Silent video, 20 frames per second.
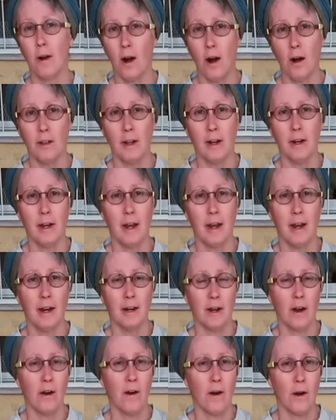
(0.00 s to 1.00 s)
of garlic
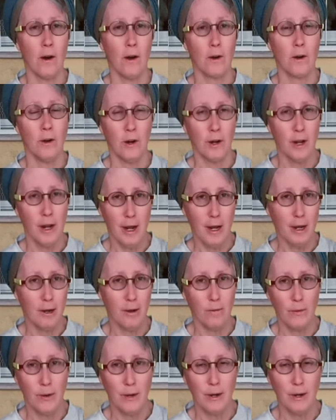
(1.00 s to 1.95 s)
in our cooking.